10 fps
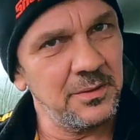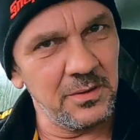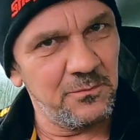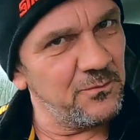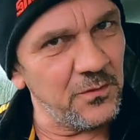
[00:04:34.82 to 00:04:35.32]
And
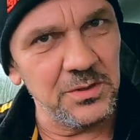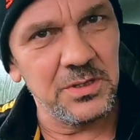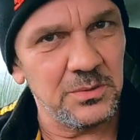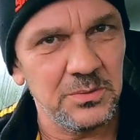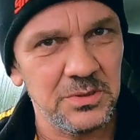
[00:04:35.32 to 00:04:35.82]
I
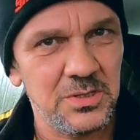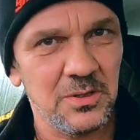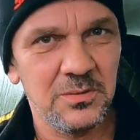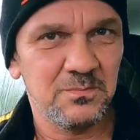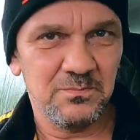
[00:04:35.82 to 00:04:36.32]
find it all the
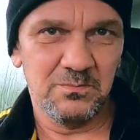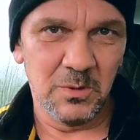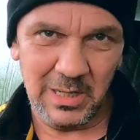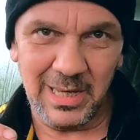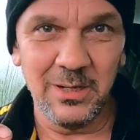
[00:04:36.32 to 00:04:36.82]
time.
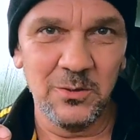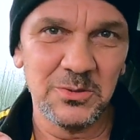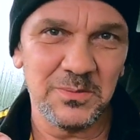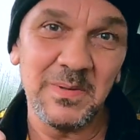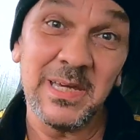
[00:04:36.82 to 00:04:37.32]
My
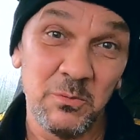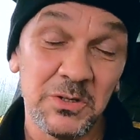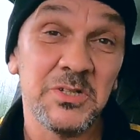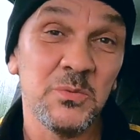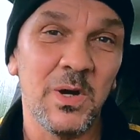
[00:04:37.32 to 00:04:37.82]
landlord, he
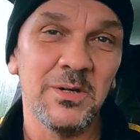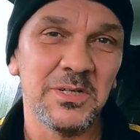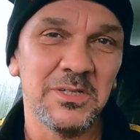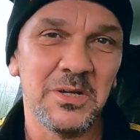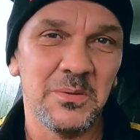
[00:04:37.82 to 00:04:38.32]
wanted some
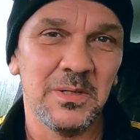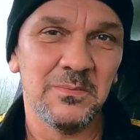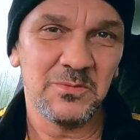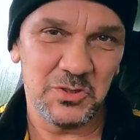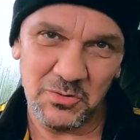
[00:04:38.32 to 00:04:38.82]
welding doing
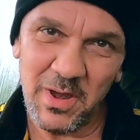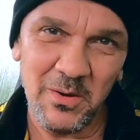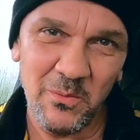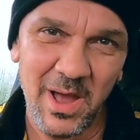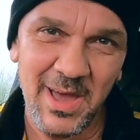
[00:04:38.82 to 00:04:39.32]
straight
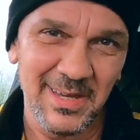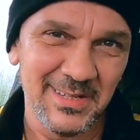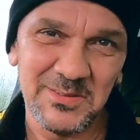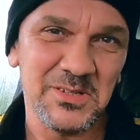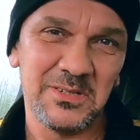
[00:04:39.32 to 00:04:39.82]
away.
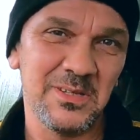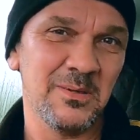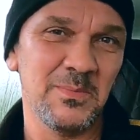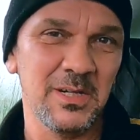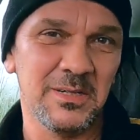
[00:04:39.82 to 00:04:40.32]
And I said,
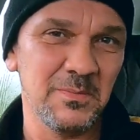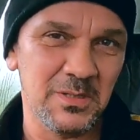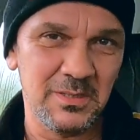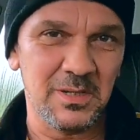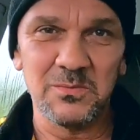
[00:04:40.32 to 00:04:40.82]
no, mate,
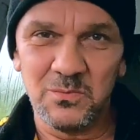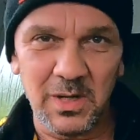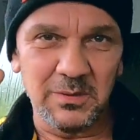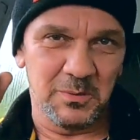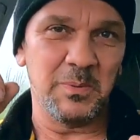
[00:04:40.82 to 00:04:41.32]
I don't
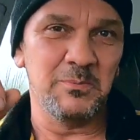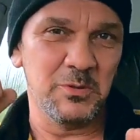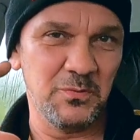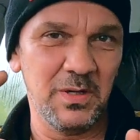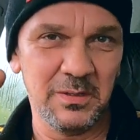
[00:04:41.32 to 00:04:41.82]
weld
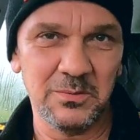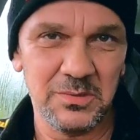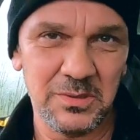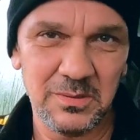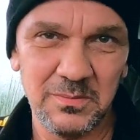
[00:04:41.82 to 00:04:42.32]
people's
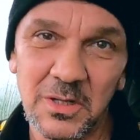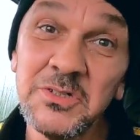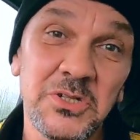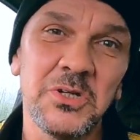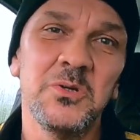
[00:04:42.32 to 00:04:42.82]
vehicles. I
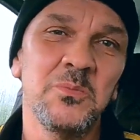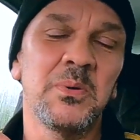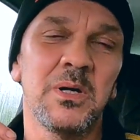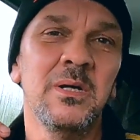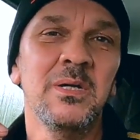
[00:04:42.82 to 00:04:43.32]
do,
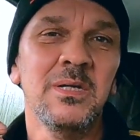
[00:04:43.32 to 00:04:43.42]
but